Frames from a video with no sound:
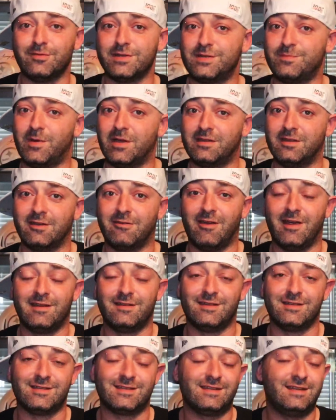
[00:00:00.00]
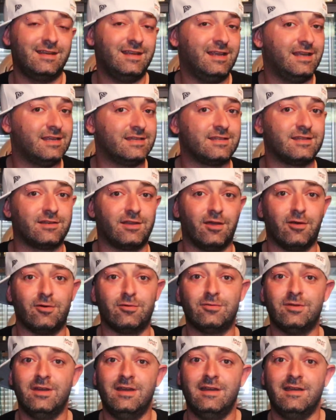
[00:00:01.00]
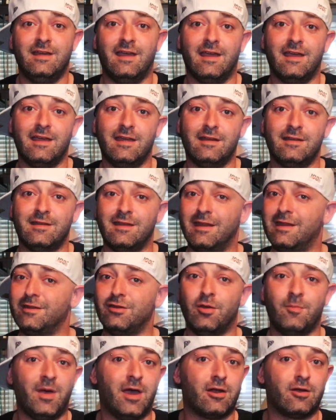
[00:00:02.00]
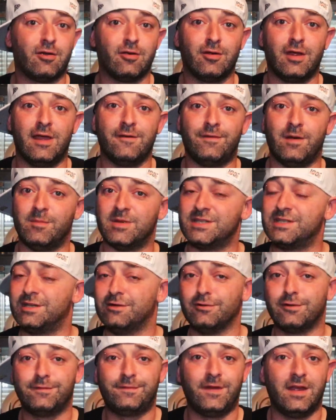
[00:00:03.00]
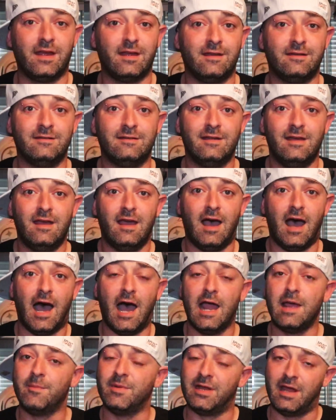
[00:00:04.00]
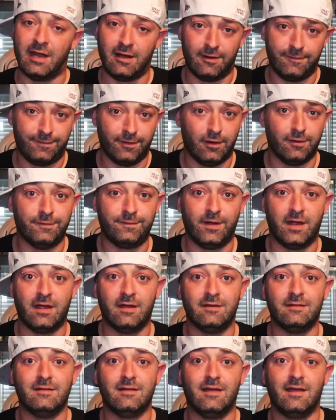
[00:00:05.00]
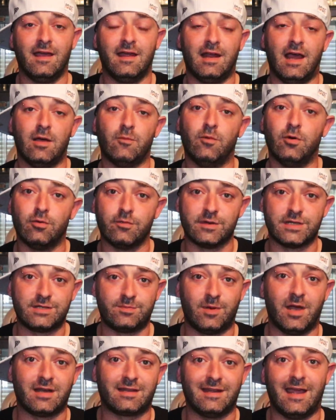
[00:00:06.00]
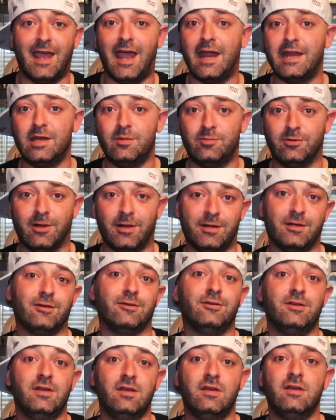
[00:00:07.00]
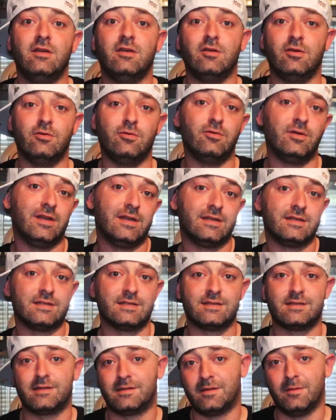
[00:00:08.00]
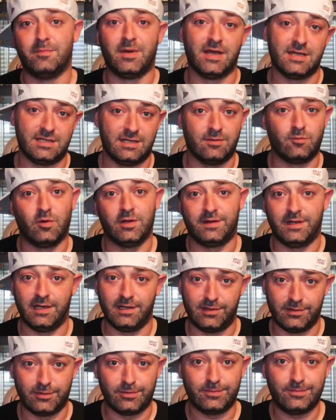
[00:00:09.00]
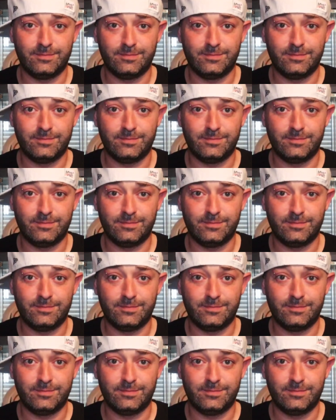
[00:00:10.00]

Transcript: respect the greatness. He's the GOAT. And no matter if I'm a Steeler fan, I am an NFL fan, and I will respect any player who is the best at what they do.